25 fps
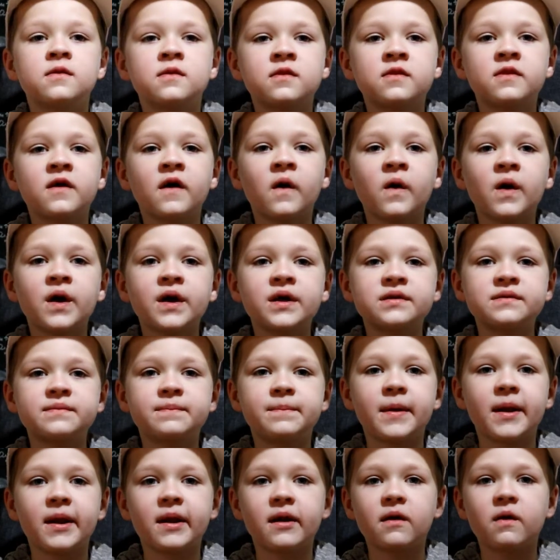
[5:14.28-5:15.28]
There has
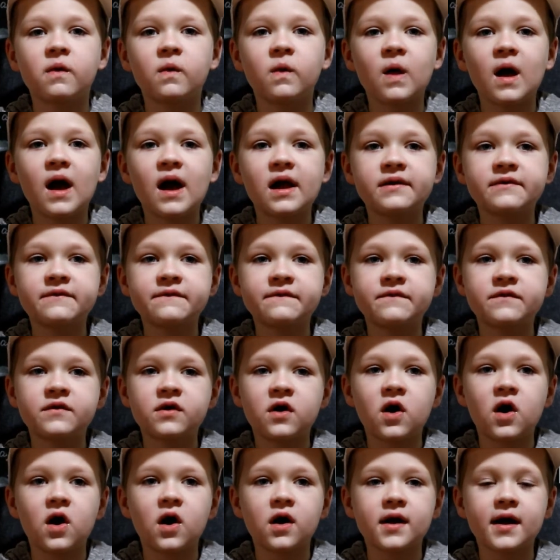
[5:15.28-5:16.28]
been a lot of
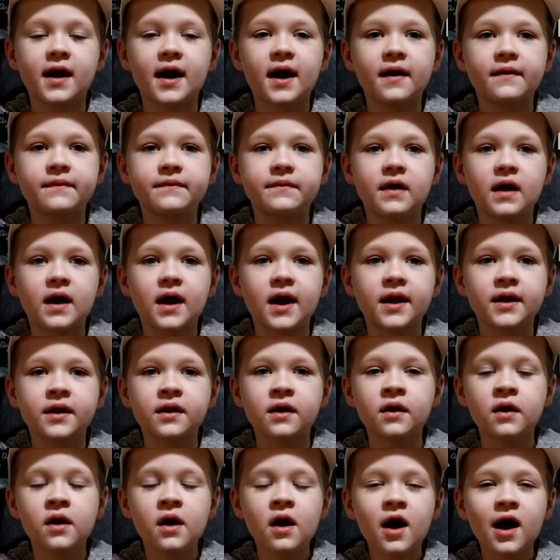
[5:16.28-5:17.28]
talk online
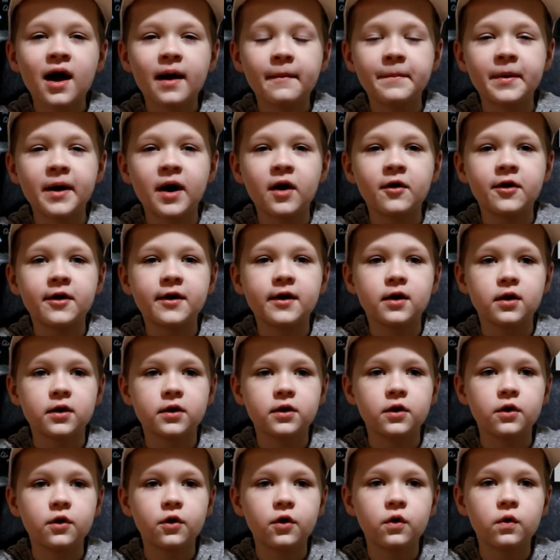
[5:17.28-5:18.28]
about your
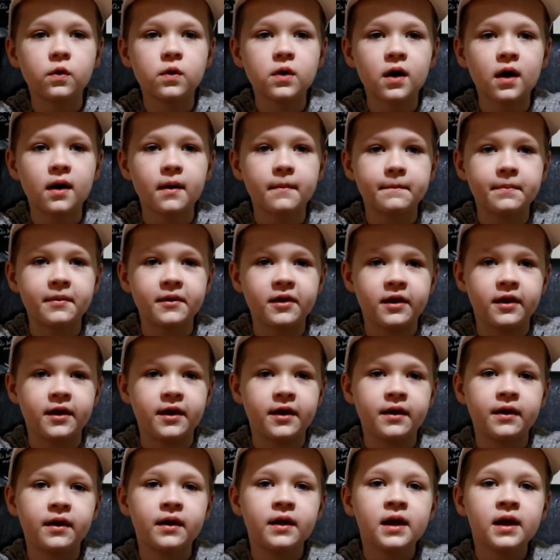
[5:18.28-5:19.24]
new company.